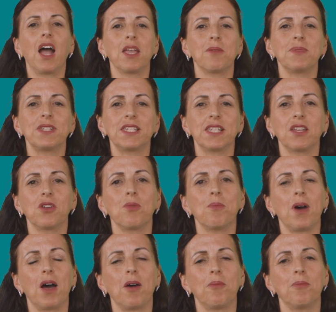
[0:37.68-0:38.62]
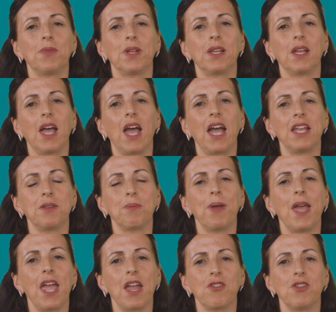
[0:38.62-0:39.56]
I am a single mum and a
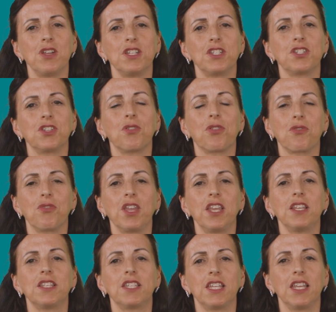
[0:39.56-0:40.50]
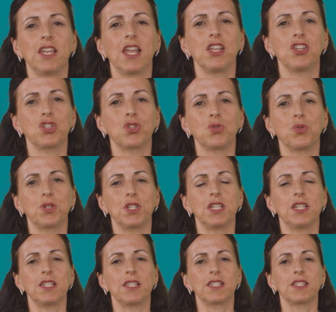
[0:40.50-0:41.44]
parent to 3 teenage
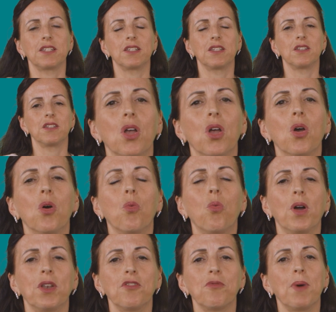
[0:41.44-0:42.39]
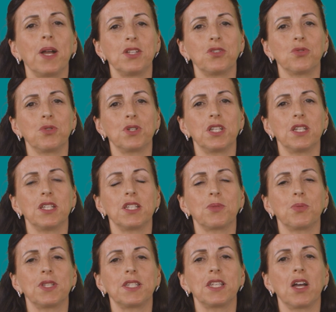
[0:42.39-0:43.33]
daughters. One of my
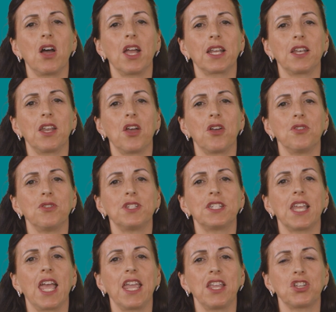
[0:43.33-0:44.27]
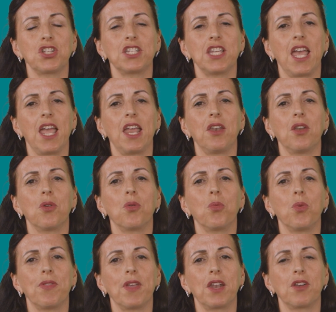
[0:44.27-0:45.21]
daughters was diagnosed aged 10
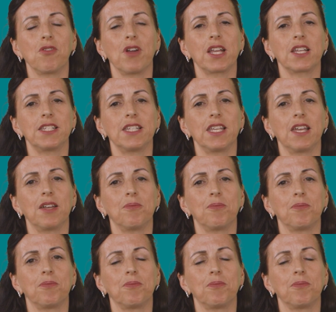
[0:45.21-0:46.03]
with anorexia.